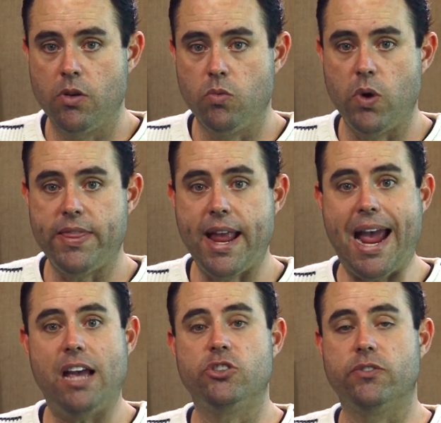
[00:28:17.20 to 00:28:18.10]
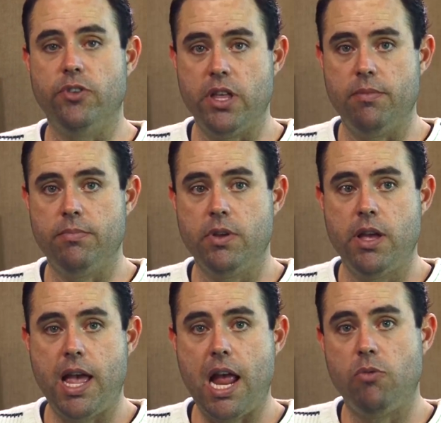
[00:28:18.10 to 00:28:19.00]
when they ask for them,
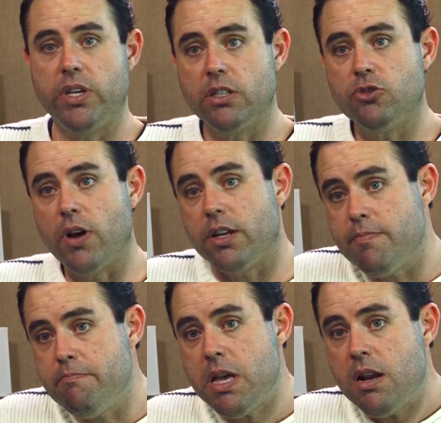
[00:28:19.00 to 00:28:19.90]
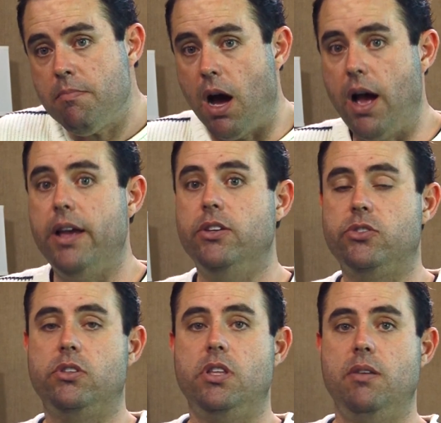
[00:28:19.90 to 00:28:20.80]
and we can try to
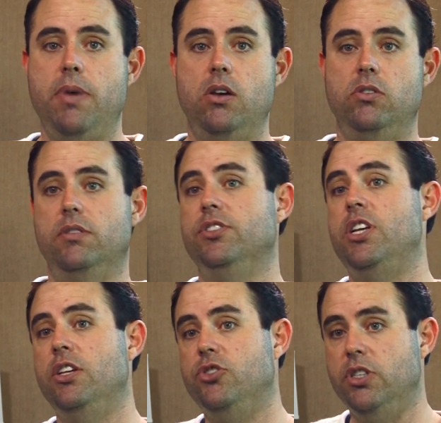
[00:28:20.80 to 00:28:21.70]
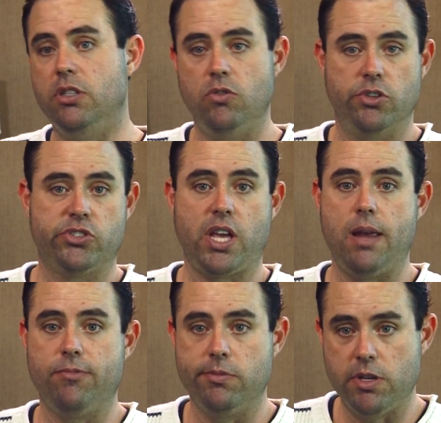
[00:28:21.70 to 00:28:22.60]
minimize the amount of attention or
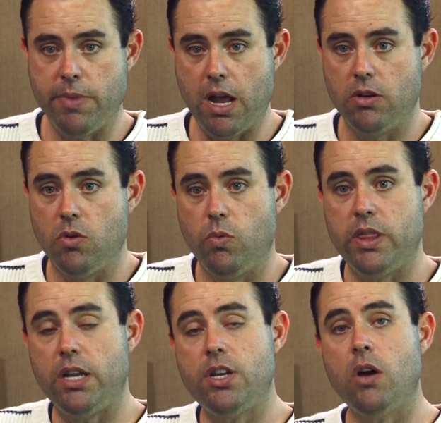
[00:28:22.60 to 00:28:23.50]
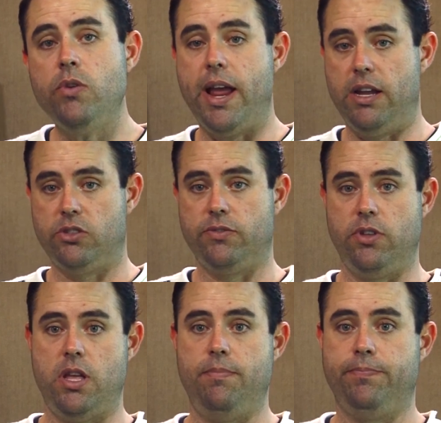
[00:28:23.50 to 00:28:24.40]
escape from demand when they don't ask for
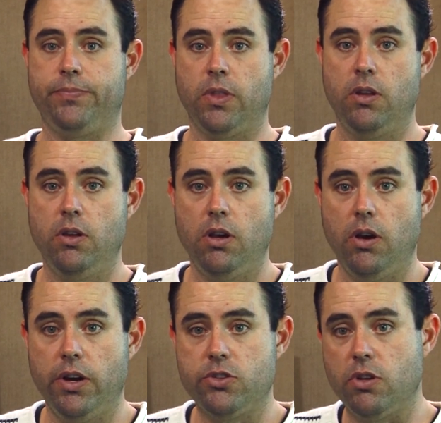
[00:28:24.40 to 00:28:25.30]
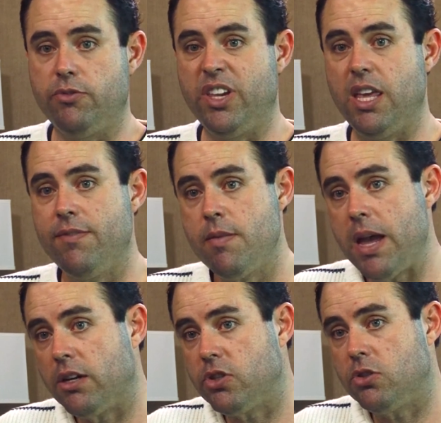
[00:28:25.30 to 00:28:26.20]
them. All right? So if we give them
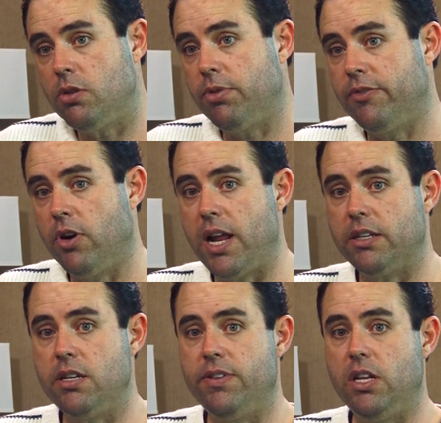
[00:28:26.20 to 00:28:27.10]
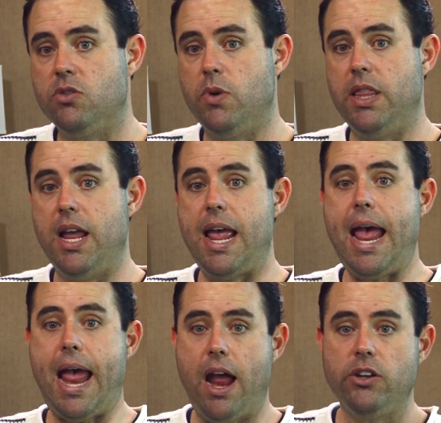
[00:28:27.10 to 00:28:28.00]
access to preferred activities when they
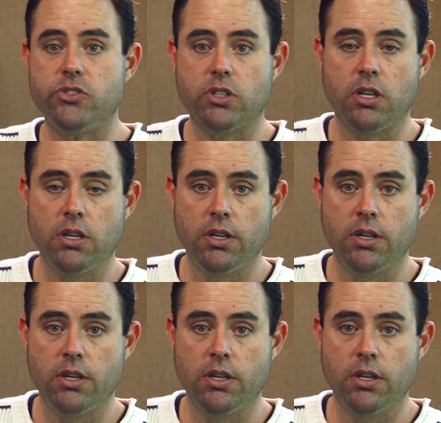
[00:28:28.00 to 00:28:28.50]
ask,